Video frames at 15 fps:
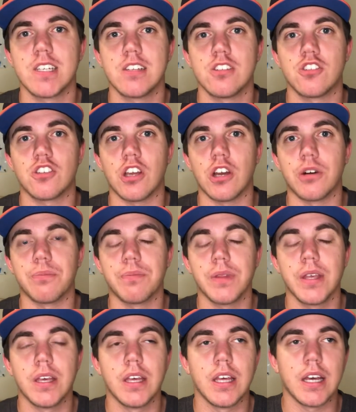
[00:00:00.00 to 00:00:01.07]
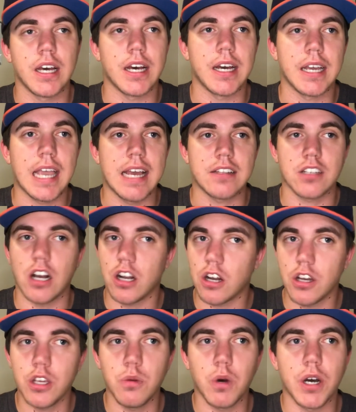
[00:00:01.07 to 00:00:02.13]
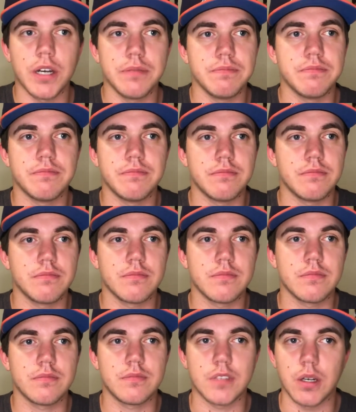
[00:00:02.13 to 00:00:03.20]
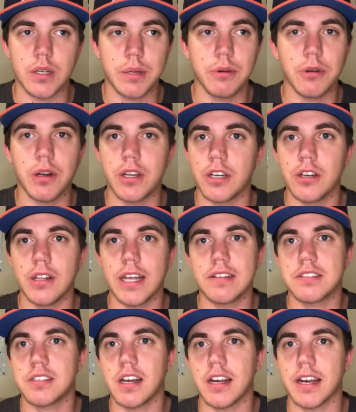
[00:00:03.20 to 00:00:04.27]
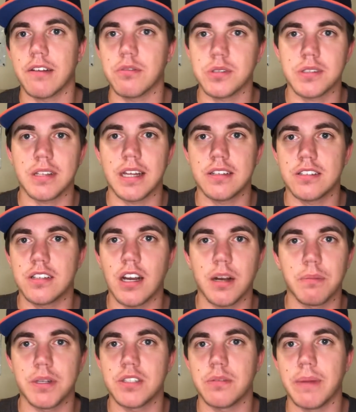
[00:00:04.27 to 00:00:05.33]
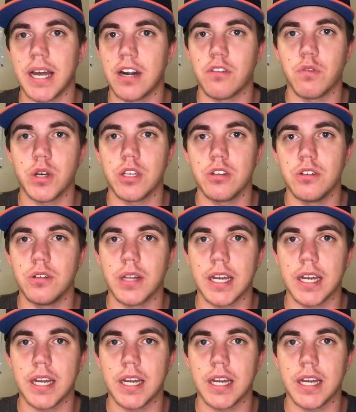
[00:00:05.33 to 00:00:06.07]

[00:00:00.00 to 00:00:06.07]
So, talk all you want. Don't get me wrong. You're allowed to talk. Everyone's allowed to talk, but it's a matter of what you do